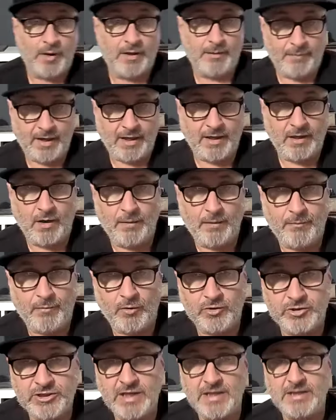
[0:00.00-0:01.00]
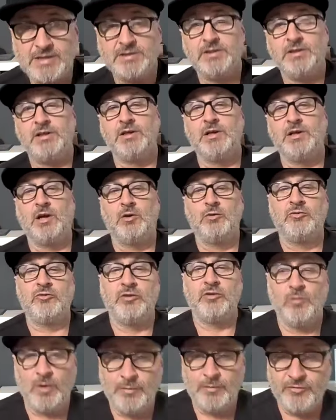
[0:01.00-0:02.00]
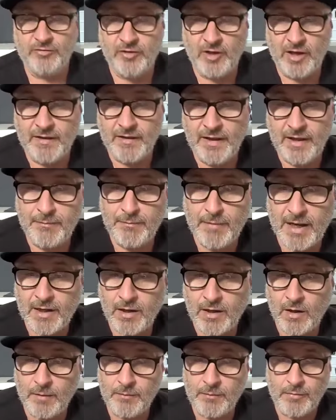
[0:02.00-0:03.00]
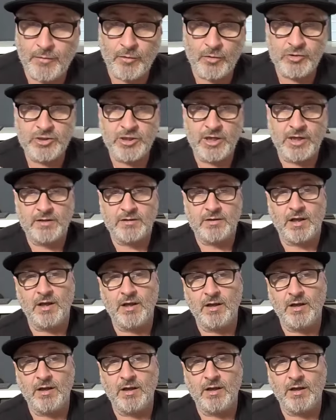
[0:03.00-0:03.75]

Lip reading: the Mankind Project, you can go to the website there, Mankind Project,